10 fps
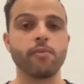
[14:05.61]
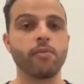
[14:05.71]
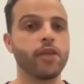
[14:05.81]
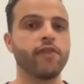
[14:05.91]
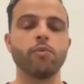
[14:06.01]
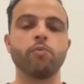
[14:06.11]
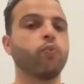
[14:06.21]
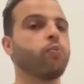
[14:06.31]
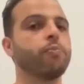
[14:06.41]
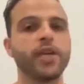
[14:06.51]
even
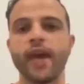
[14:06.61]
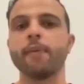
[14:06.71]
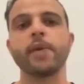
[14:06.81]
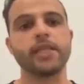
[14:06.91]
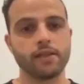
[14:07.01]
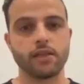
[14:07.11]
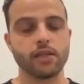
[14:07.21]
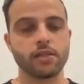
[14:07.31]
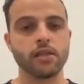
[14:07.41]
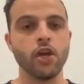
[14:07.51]
became a
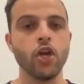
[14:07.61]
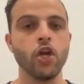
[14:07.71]
dentist.